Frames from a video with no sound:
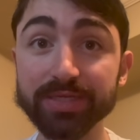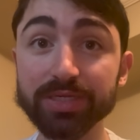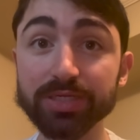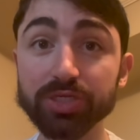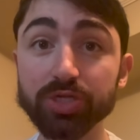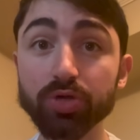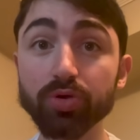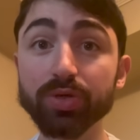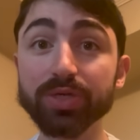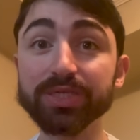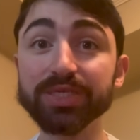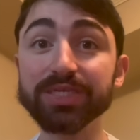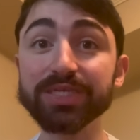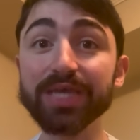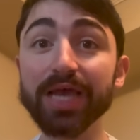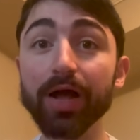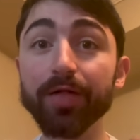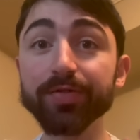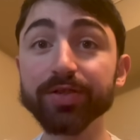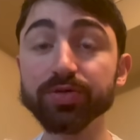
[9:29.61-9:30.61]
And so you can see
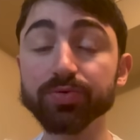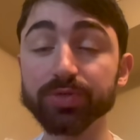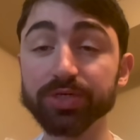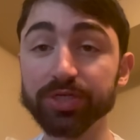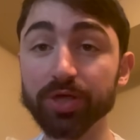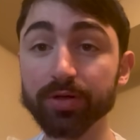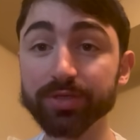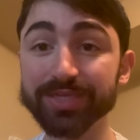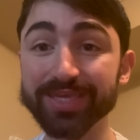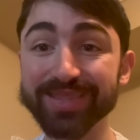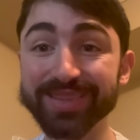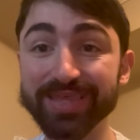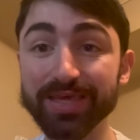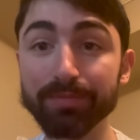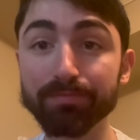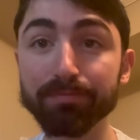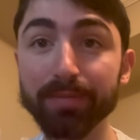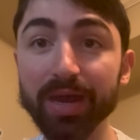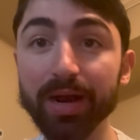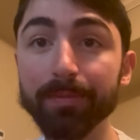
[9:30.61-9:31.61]
how this results in the
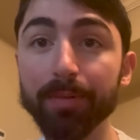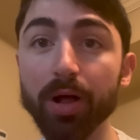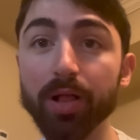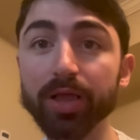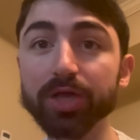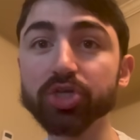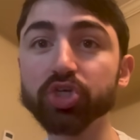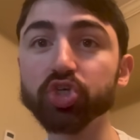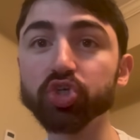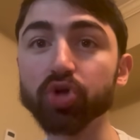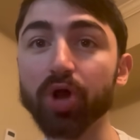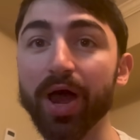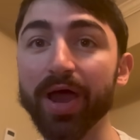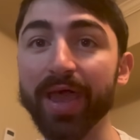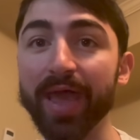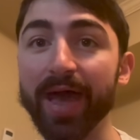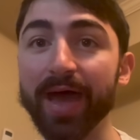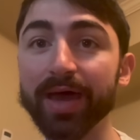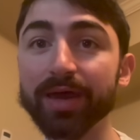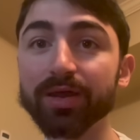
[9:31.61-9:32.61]
metabolic
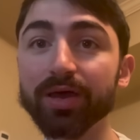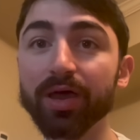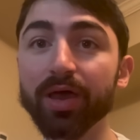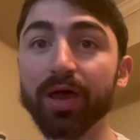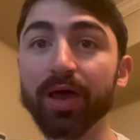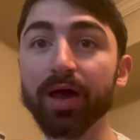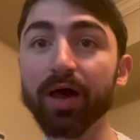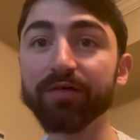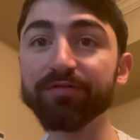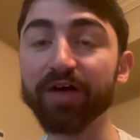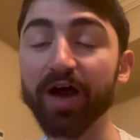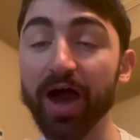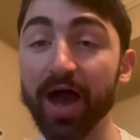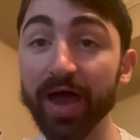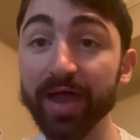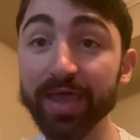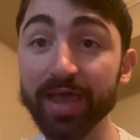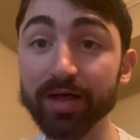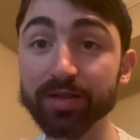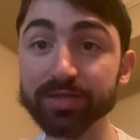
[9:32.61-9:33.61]
triad of
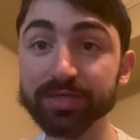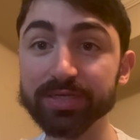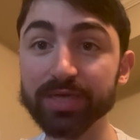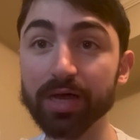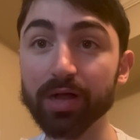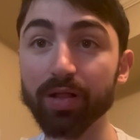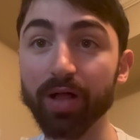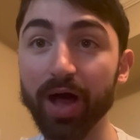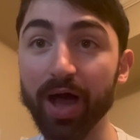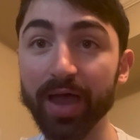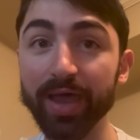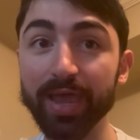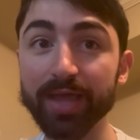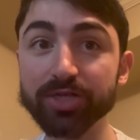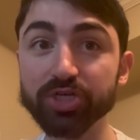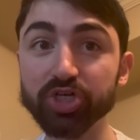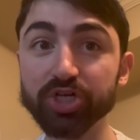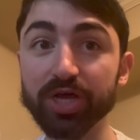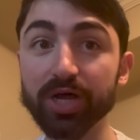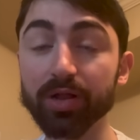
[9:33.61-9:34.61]
high LDL, high
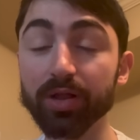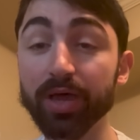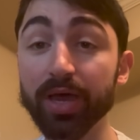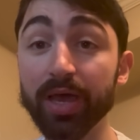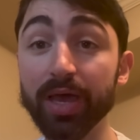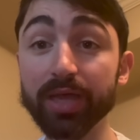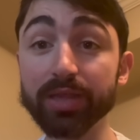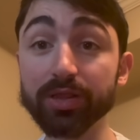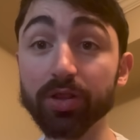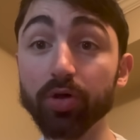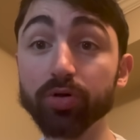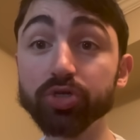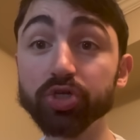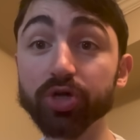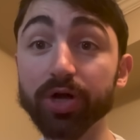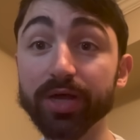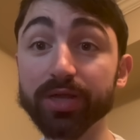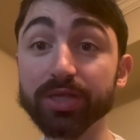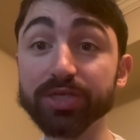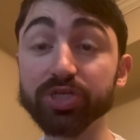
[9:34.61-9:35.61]
HDL, and low
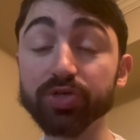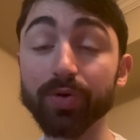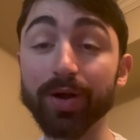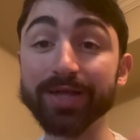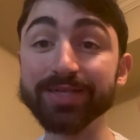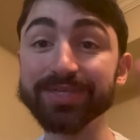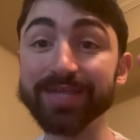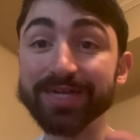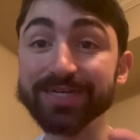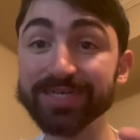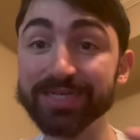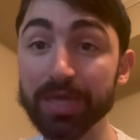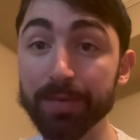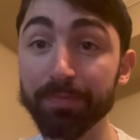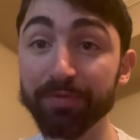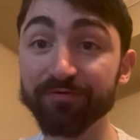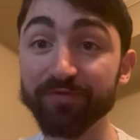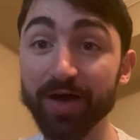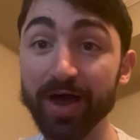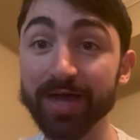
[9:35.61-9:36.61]
triglycerides that
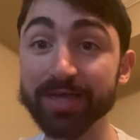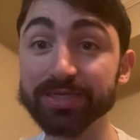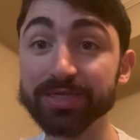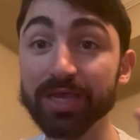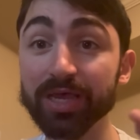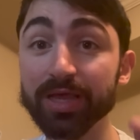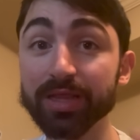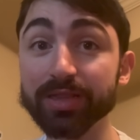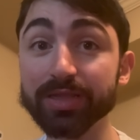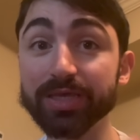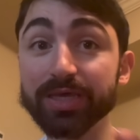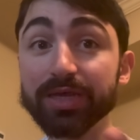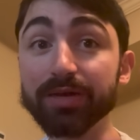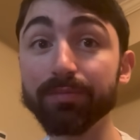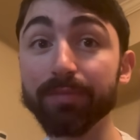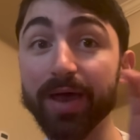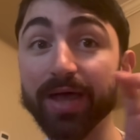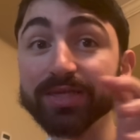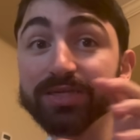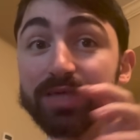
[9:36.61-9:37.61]
typifies lean
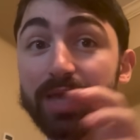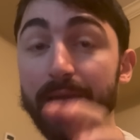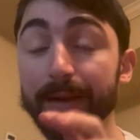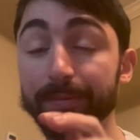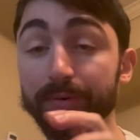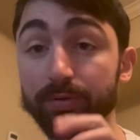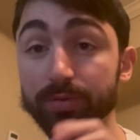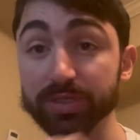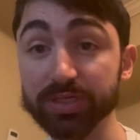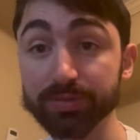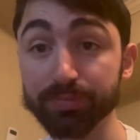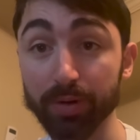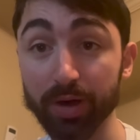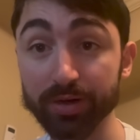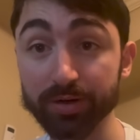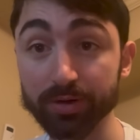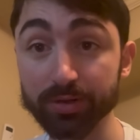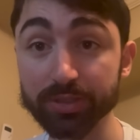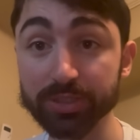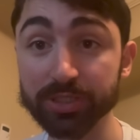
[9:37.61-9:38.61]
mass
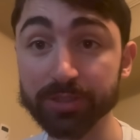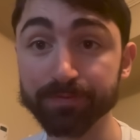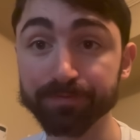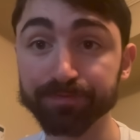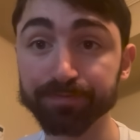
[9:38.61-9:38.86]
hyperresponders.